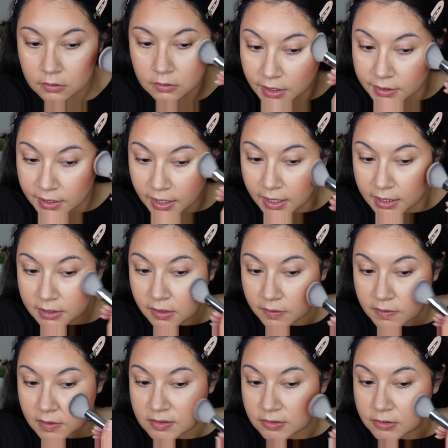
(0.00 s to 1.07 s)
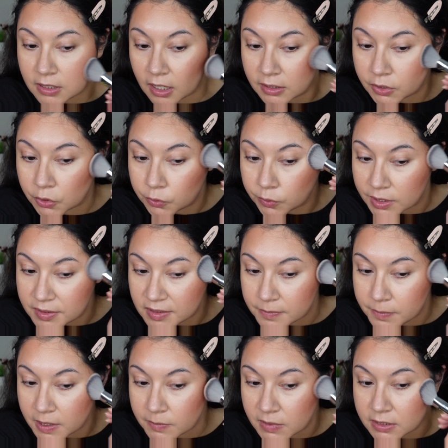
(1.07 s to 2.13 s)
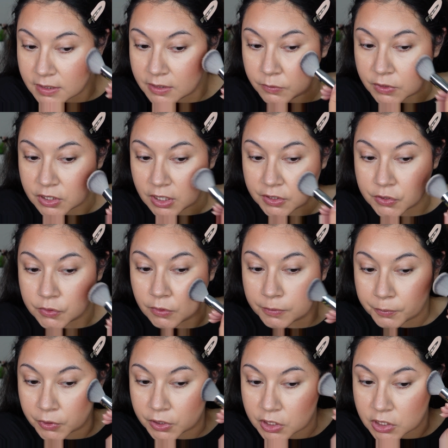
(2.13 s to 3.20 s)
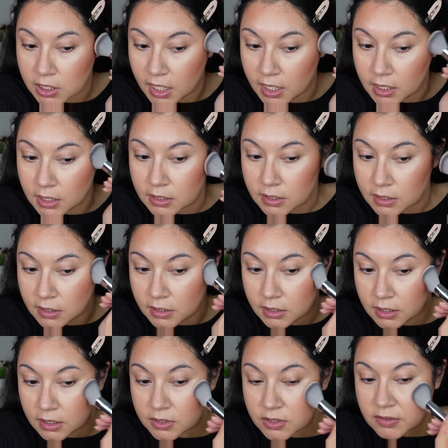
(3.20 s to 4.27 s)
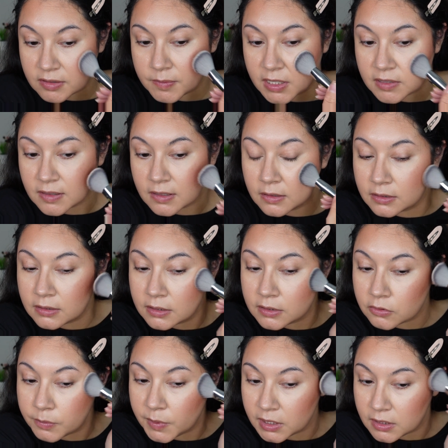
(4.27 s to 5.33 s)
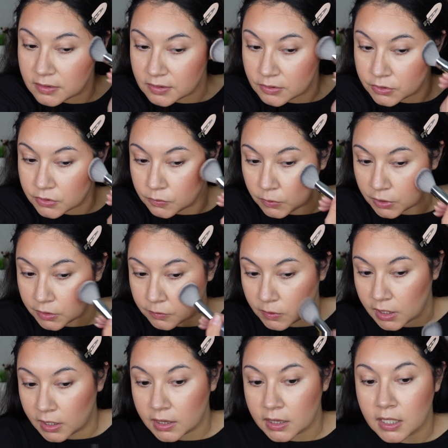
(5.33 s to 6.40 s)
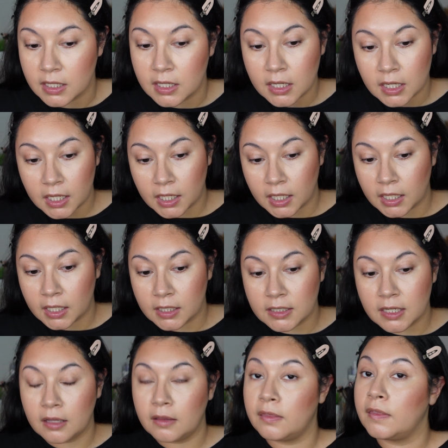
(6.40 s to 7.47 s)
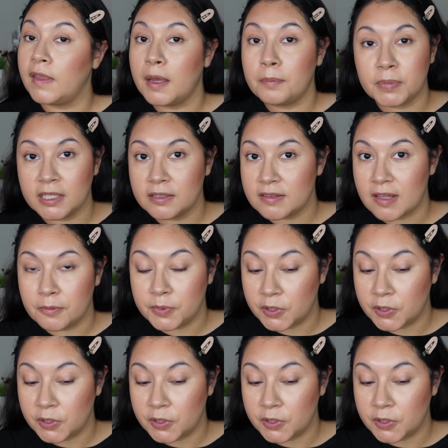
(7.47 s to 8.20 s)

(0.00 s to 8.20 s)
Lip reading: Again, these are not crazy pigmented, which I do appreciate. It just makes it a little bit easier to work with, and that blends out